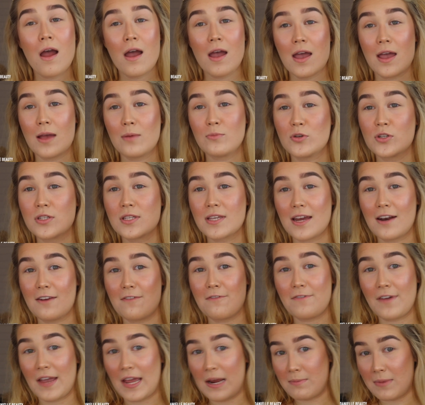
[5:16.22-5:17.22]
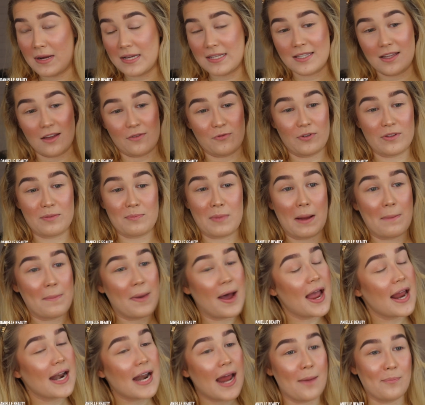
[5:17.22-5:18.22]
I'm just gonna fan myself with my
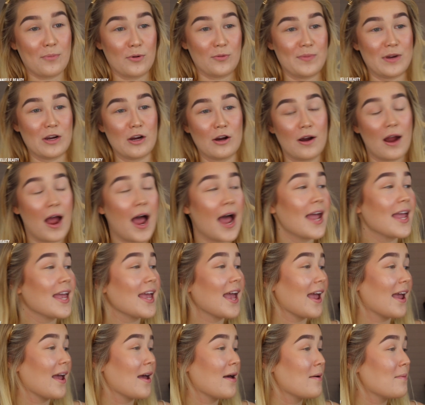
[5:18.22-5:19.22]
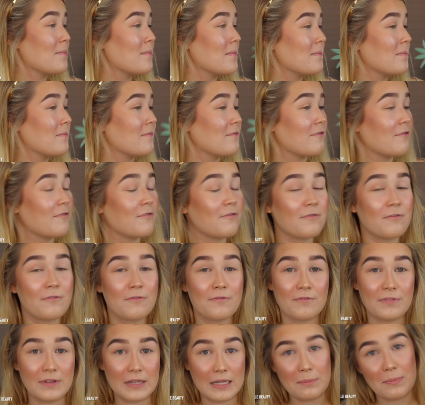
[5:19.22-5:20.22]
pineapple mirror. I am
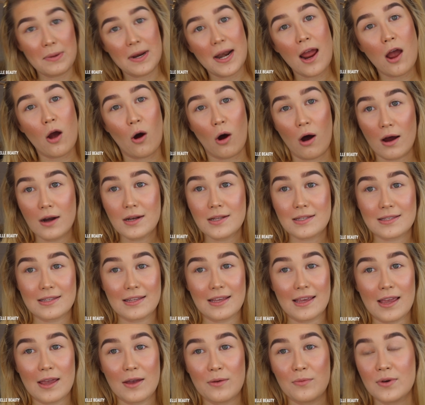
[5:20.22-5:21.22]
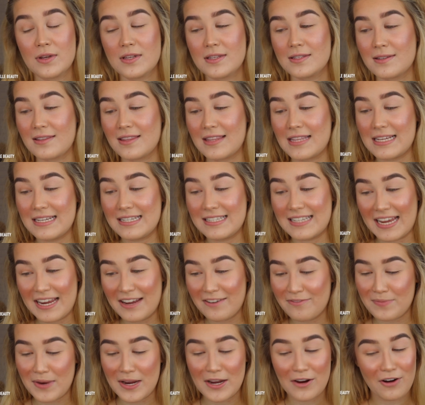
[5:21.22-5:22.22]
flipping out, honestly. It was the day
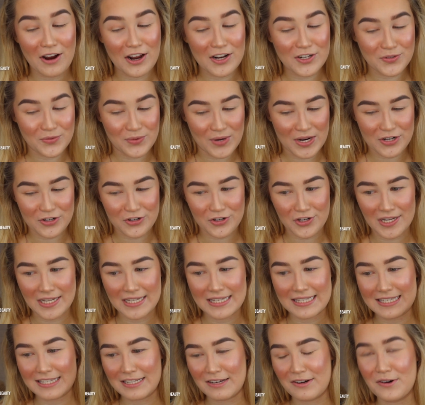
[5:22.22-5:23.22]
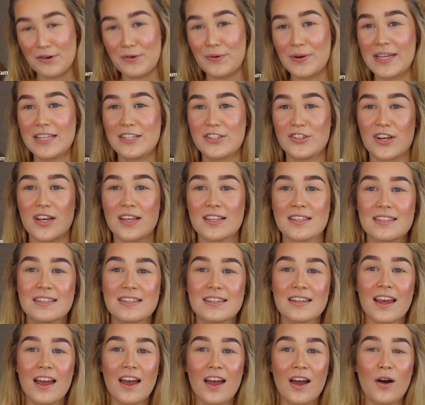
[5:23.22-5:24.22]
of my graduation, so we
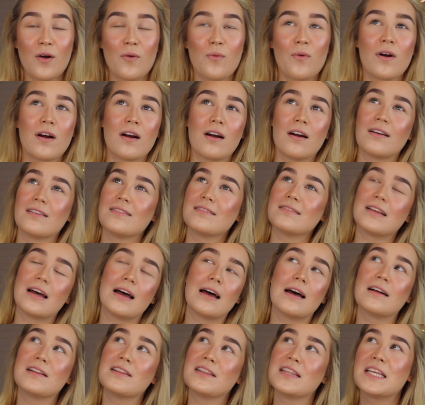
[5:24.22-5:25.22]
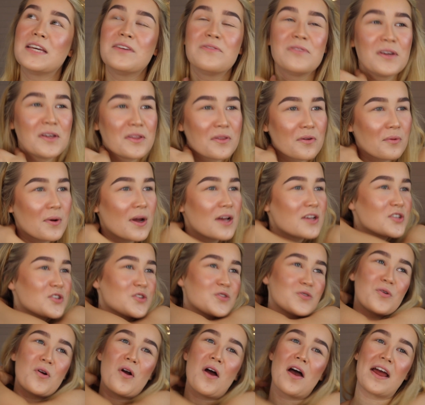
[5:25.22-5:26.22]
just were leaving the
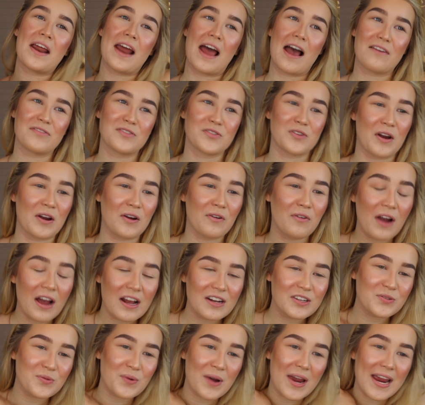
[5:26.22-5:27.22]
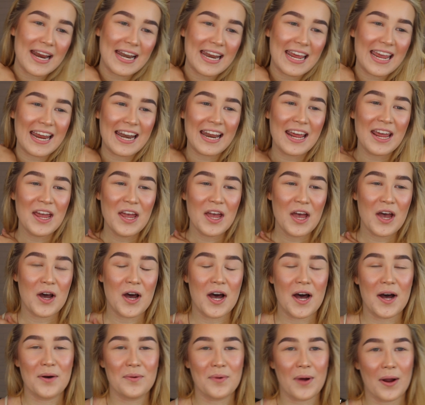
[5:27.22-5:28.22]
restaurant after I graduated.
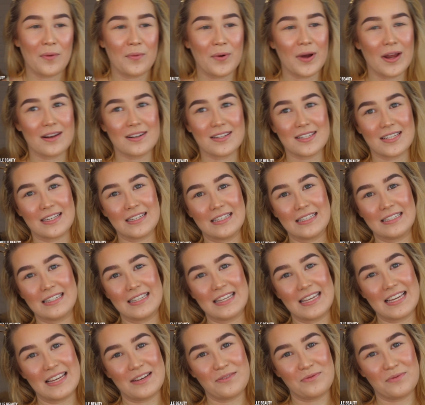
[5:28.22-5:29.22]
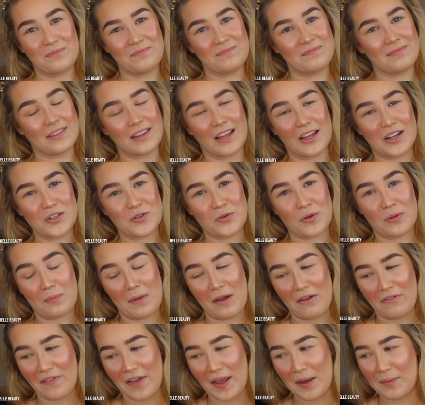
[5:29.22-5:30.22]
I went to eat lunch with
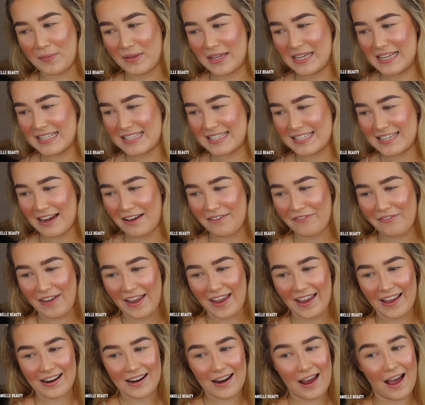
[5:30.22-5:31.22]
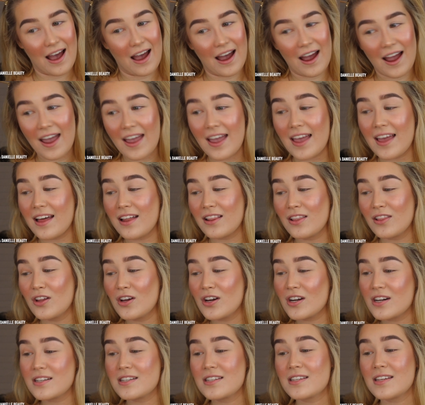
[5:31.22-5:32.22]
my family and stuff, and I
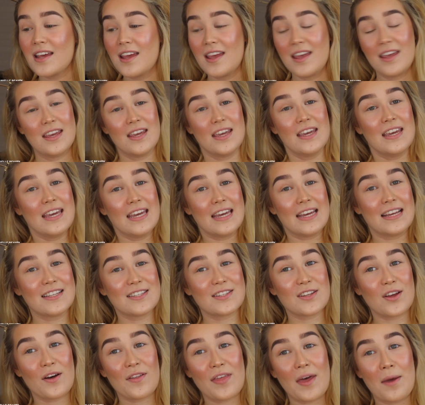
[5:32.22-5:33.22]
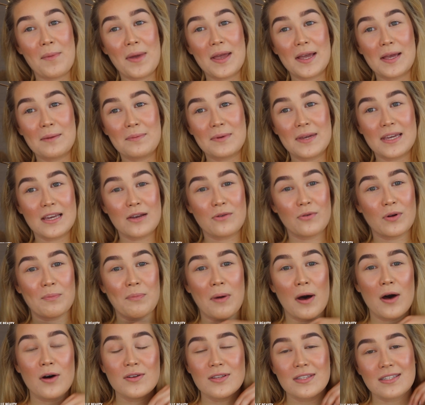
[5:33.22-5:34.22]
looked and saw that Makeup Geek
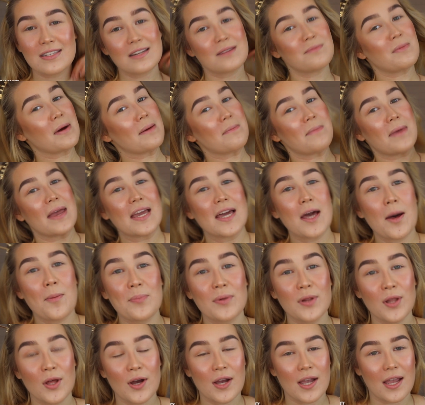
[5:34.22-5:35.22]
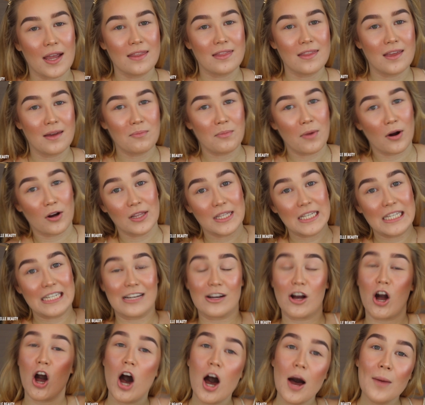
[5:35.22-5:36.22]
reposted my makeup look, and then
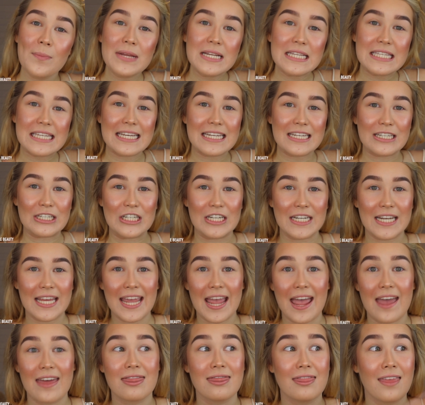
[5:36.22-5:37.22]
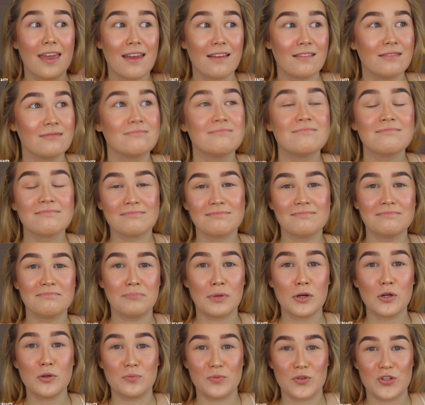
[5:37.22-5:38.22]
Marlena commented on it, and then
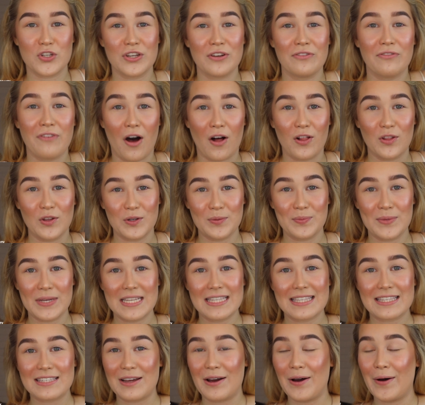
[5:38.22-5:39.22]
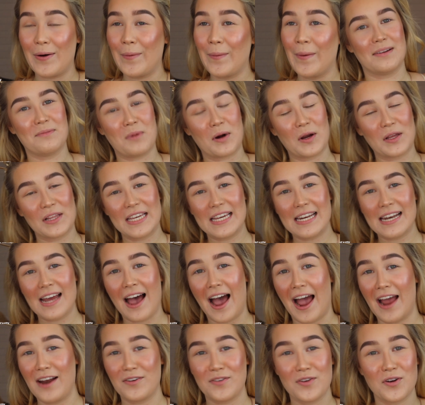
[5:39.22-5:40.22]
boom, she followed me. So Marlena,
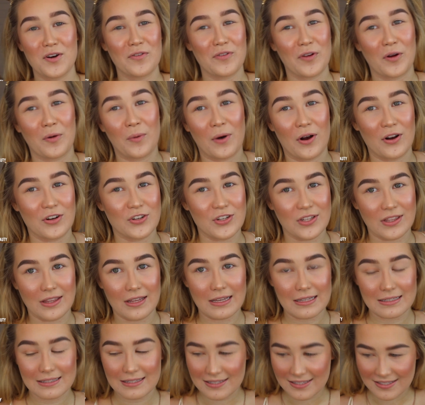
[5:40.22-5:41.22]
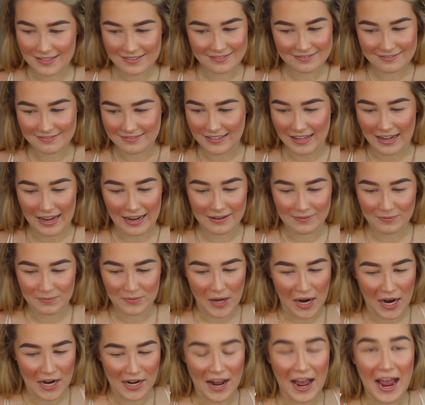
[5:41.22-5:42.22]
I don't know if you're watching this. I
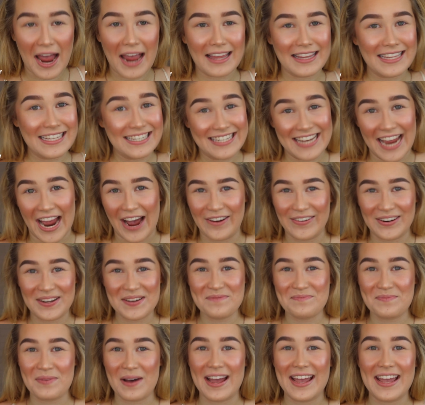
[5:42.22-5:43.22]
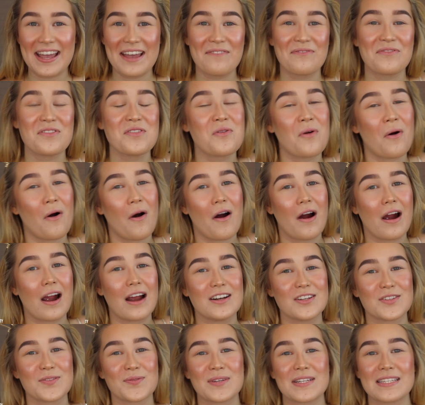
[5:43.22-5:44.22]
kind of highly doubt it, but if you are, I
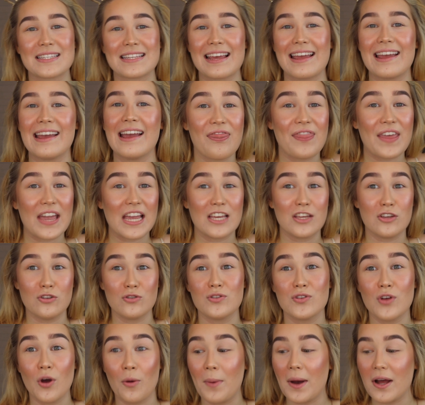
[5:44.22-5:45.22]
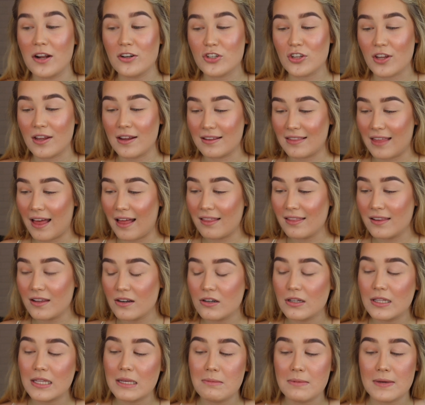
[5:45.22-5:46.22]
just want to say thank you so much. Like, that
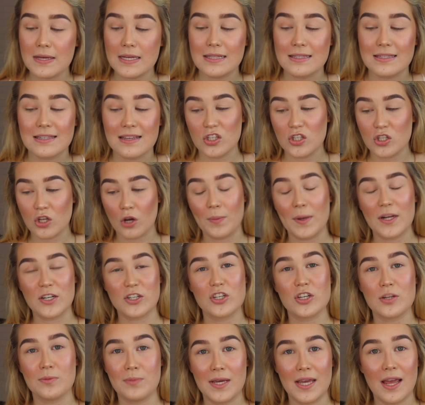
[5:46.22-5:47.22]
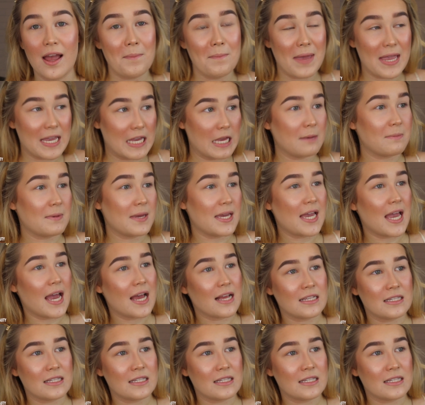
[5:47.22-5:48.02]
literally means so much to me. Makeup Geek